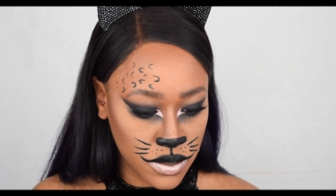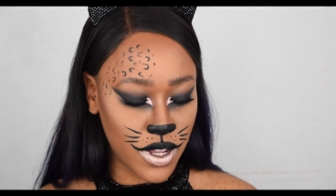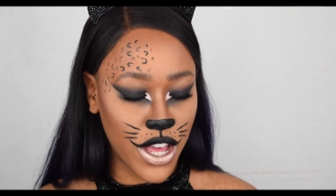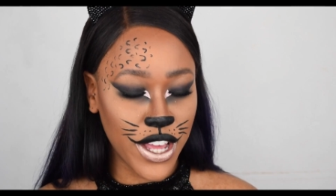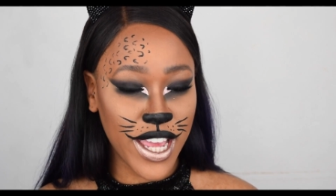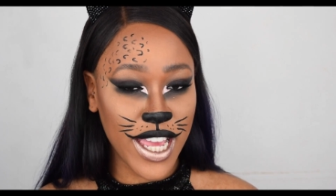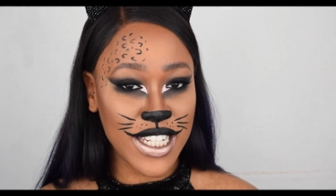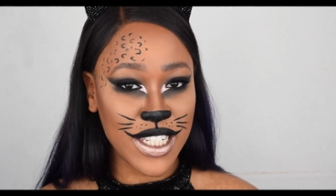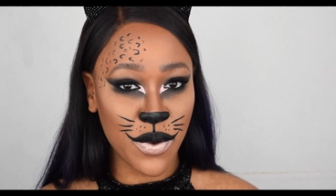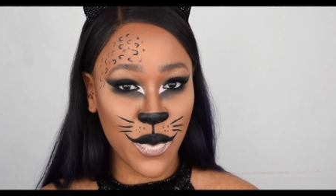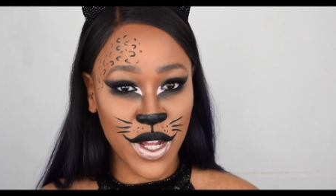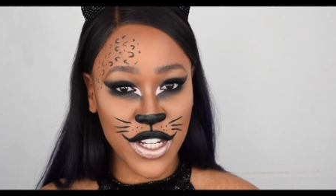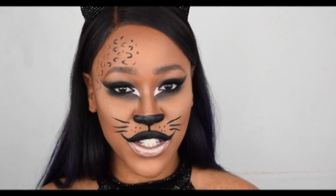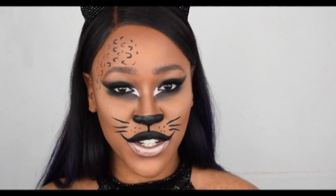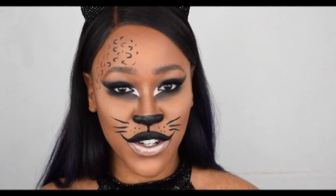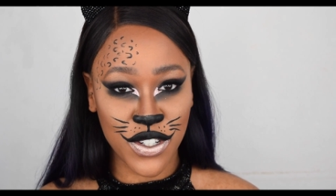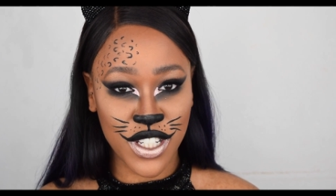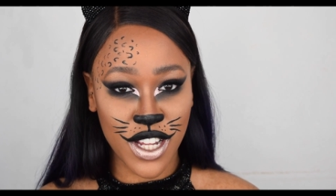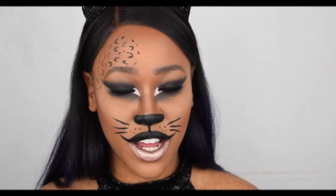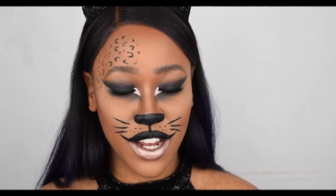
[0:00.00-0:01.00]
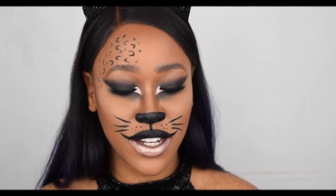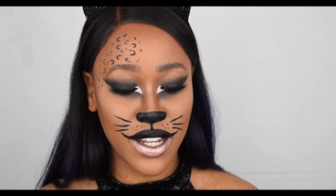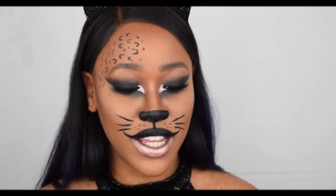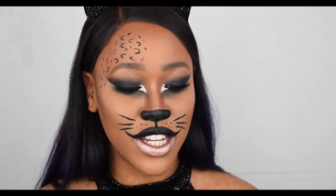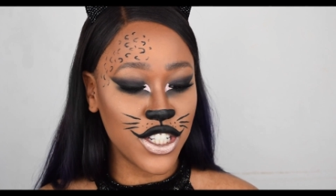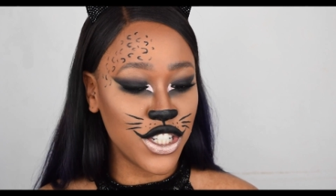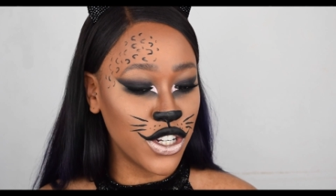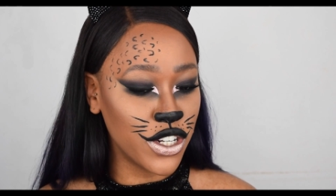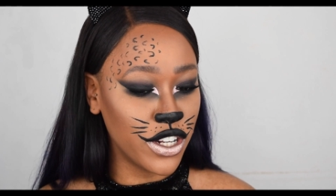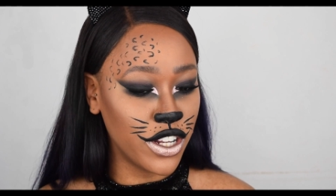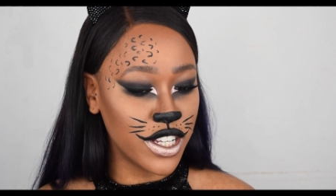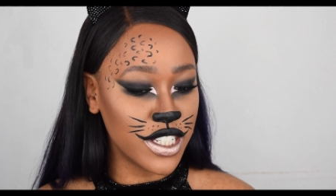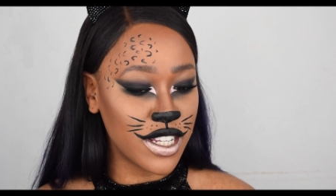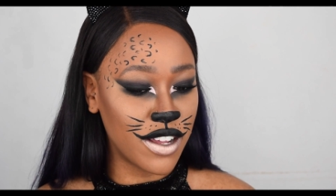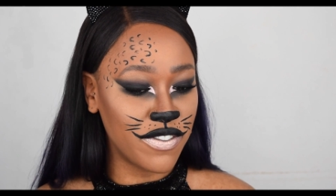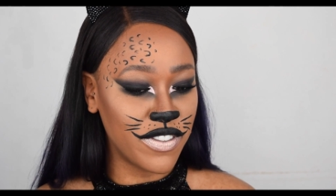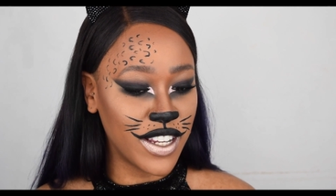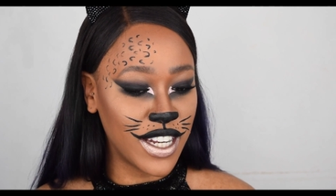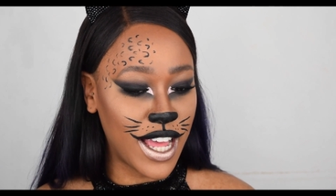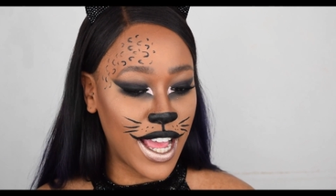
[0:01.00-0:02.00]
Okay, so once you're done, it should look
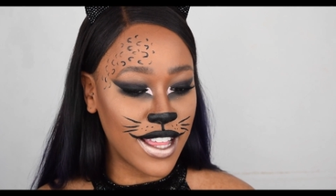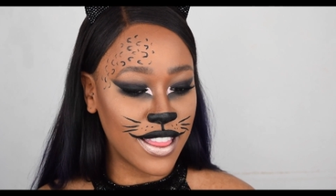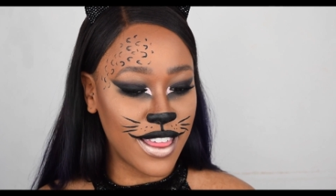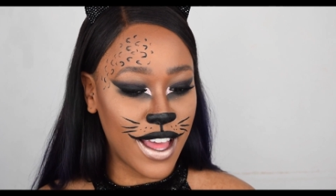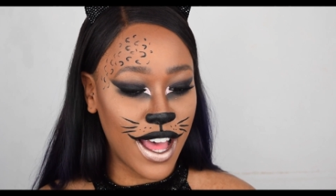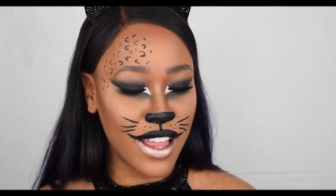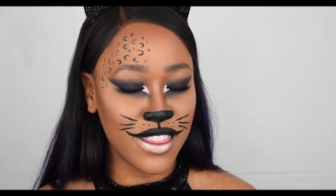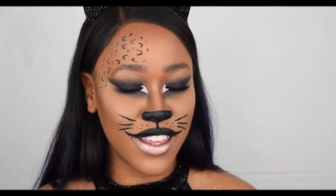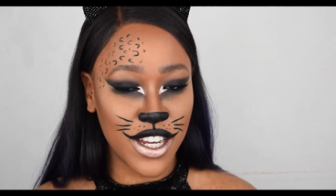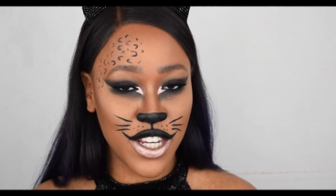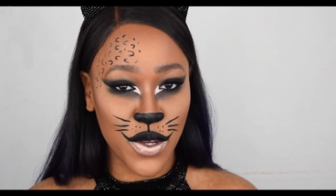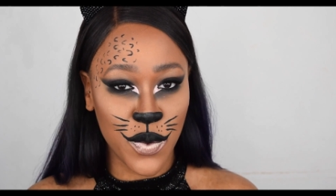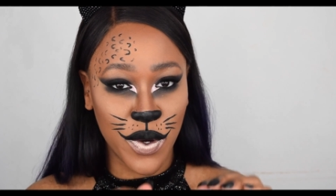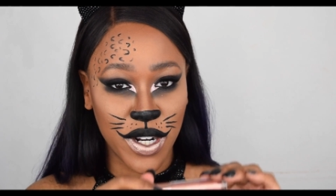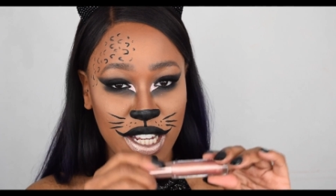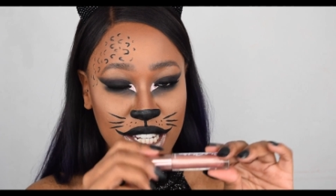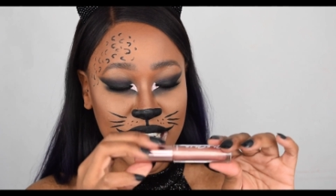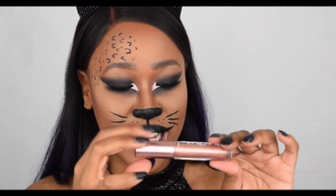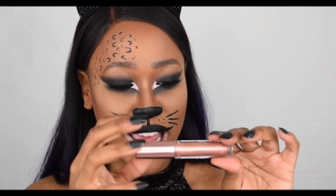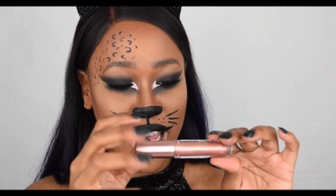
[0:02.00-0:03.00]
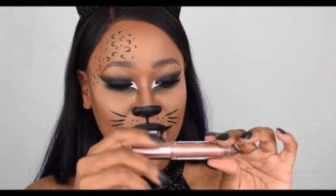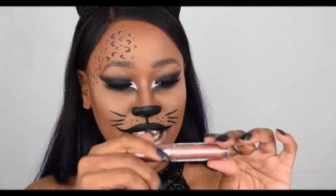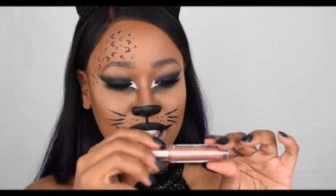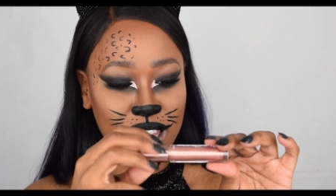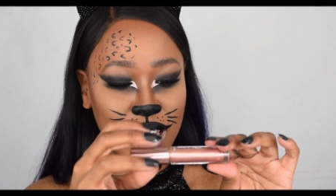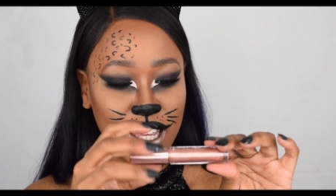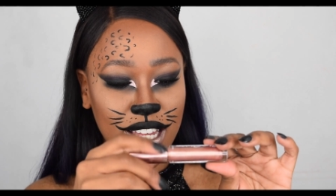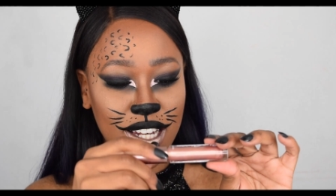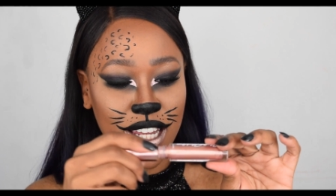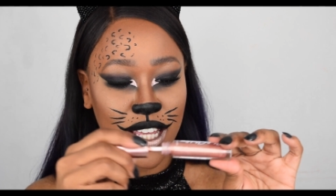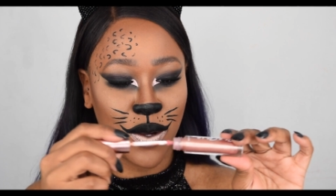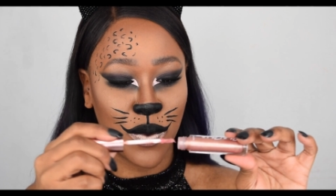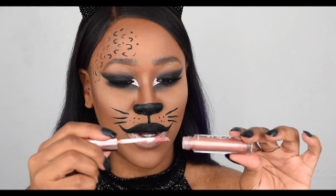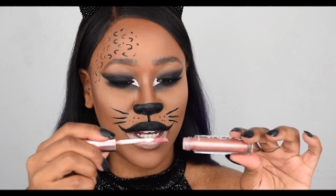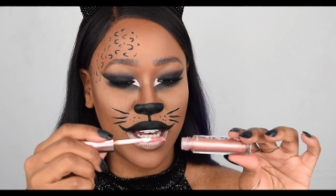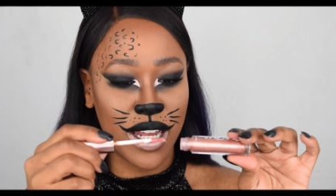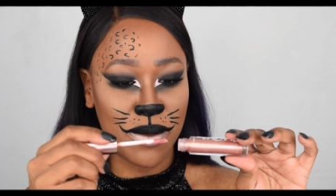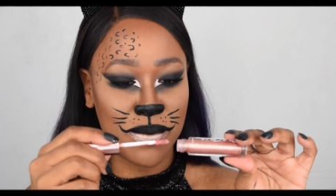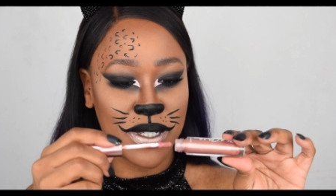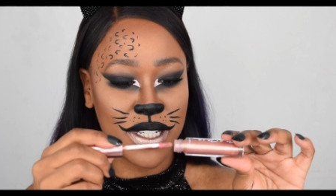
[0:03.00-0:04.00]
something like that. Then you want to take the
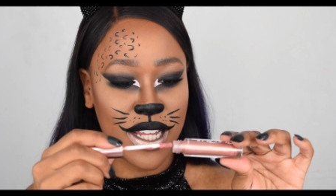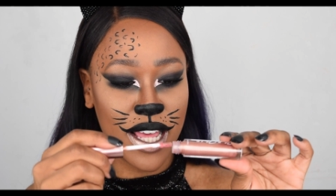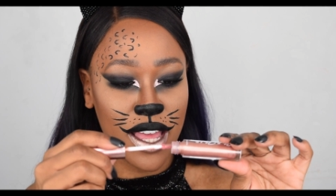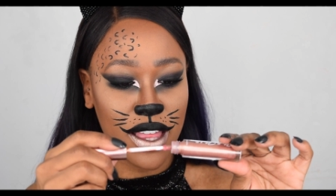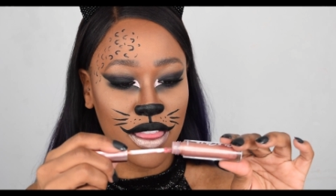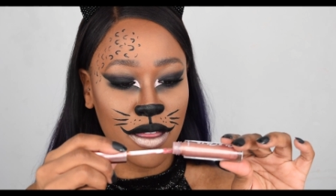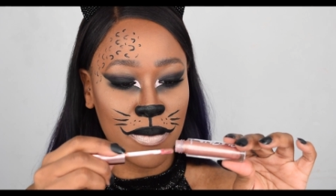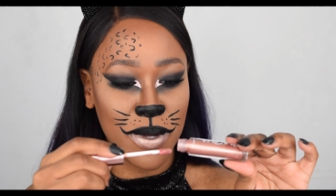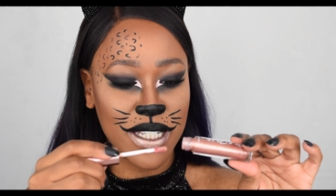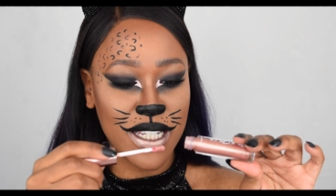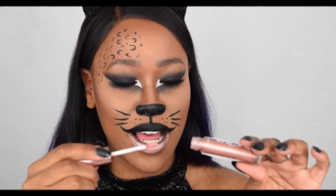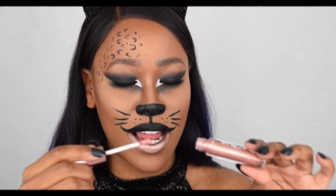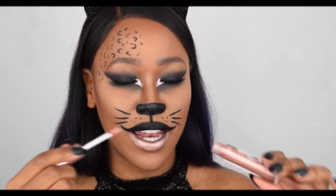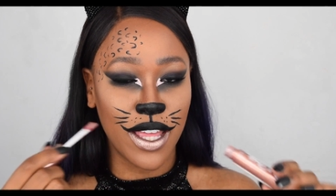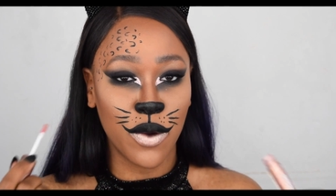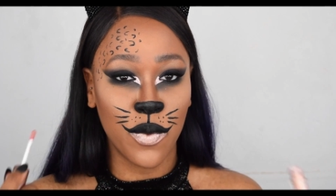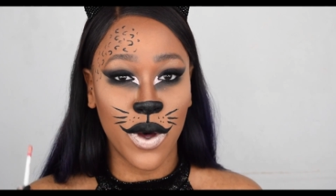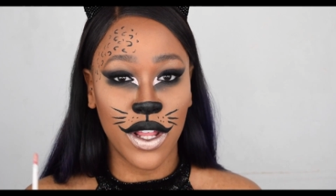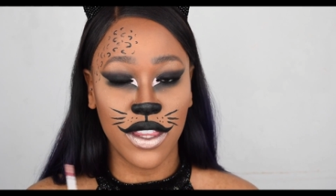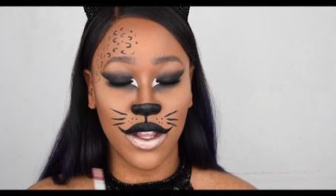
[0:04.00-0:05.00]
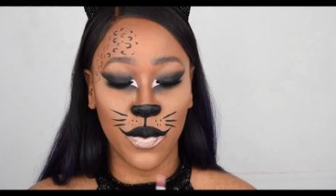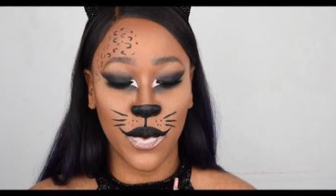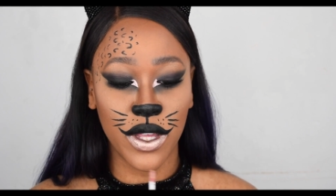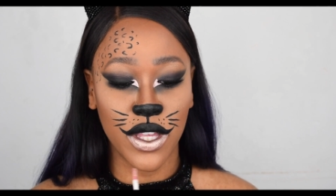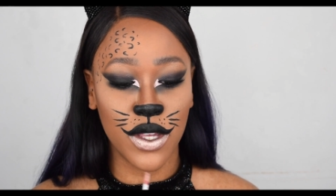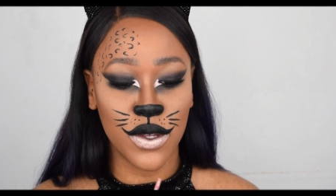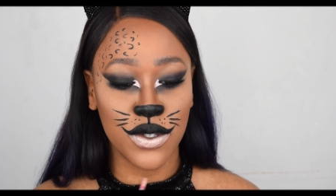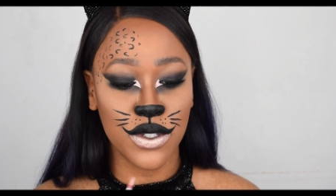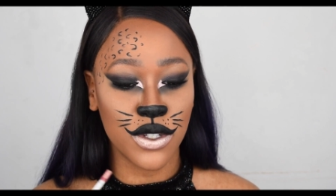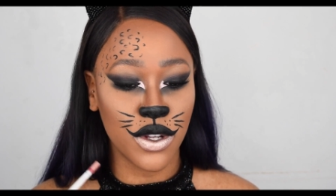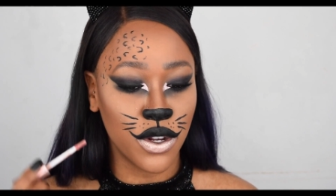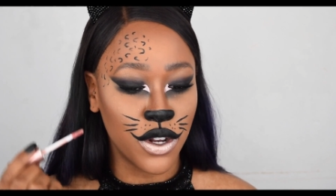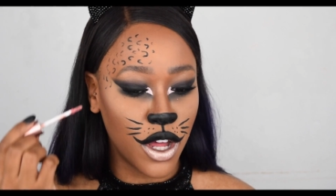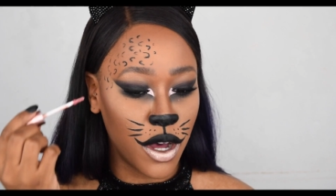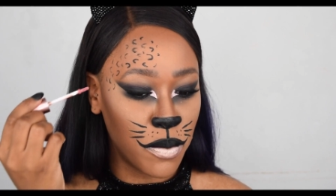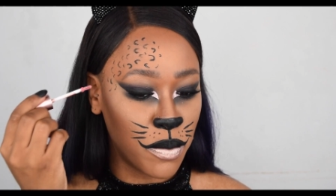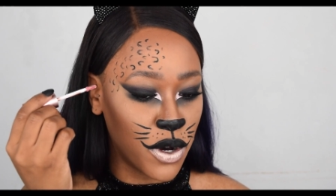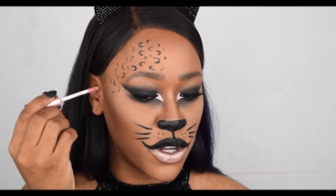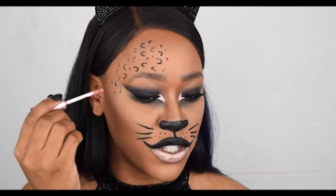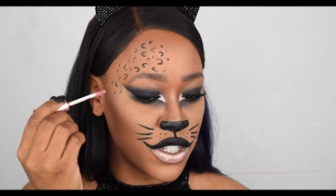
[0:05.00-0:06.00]
liquid lipstick, the metallic one that we used on
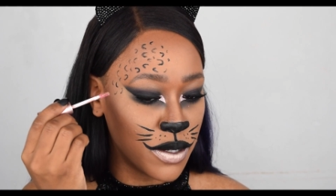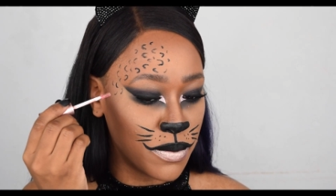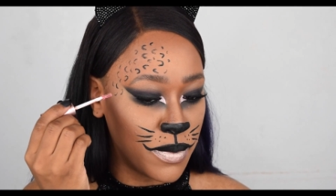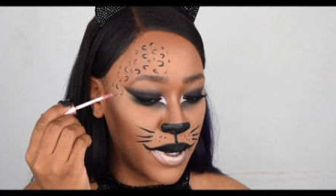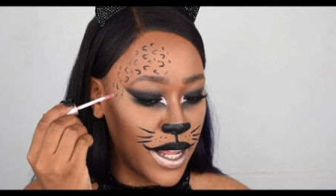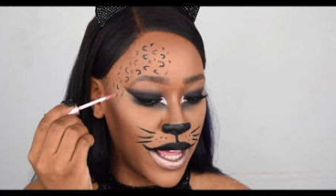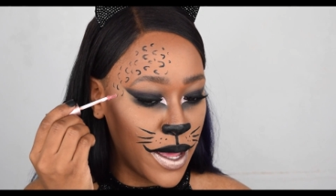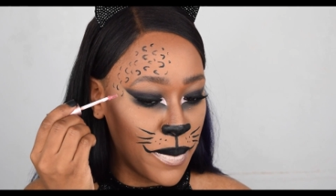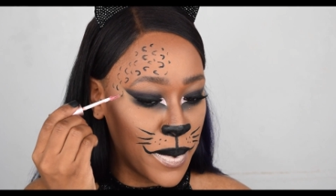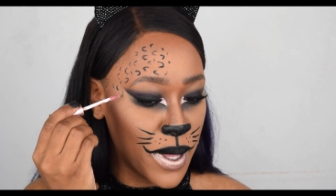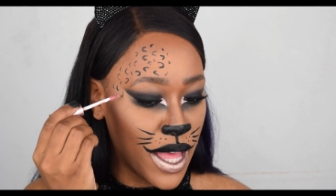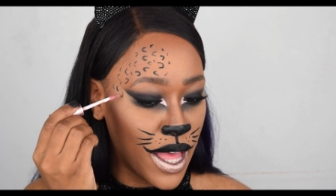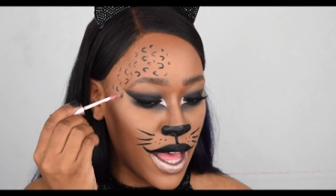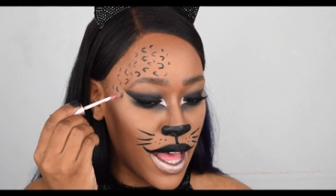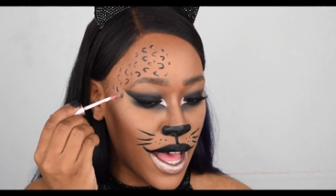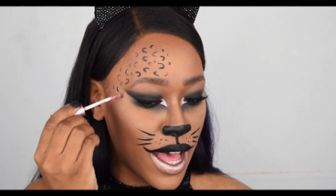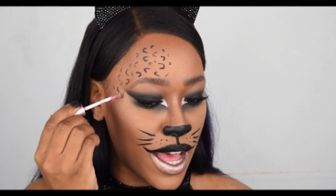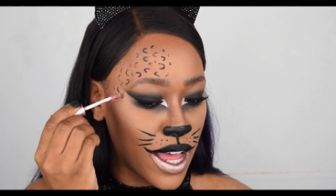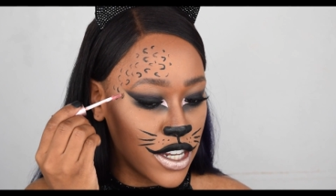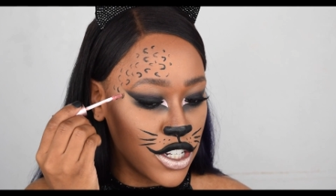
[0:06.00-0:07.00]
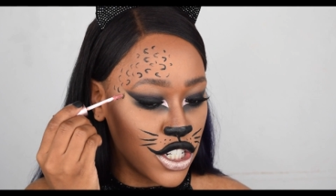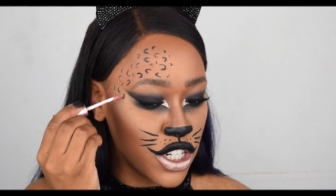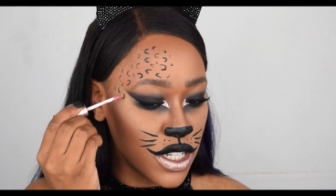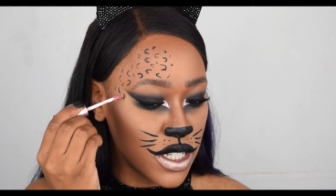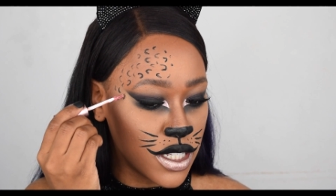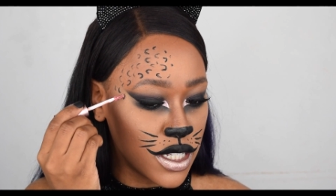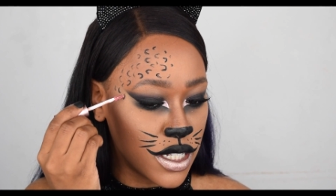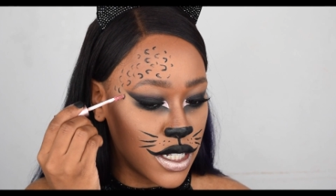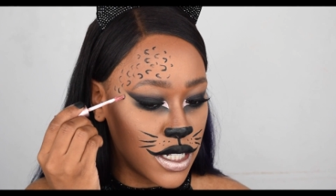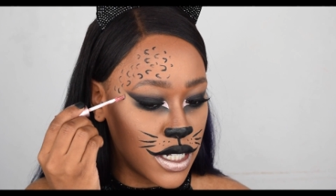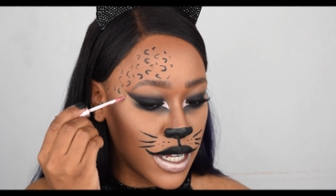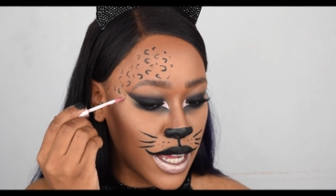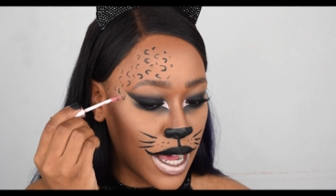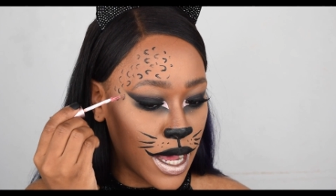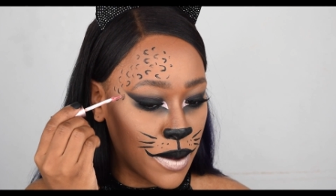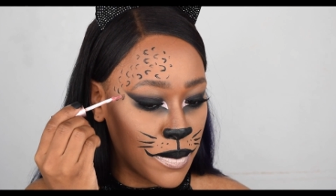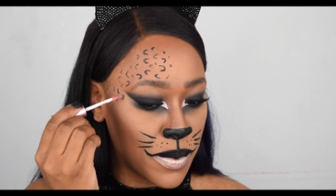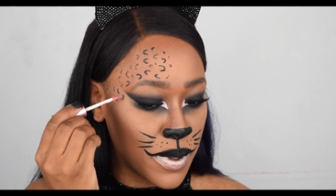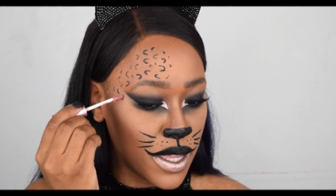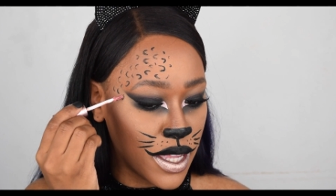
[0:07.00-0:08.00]
our bottom lip, and just
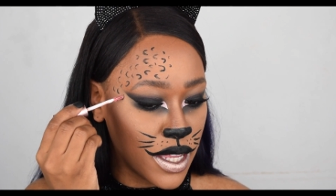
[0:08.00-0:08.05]
dab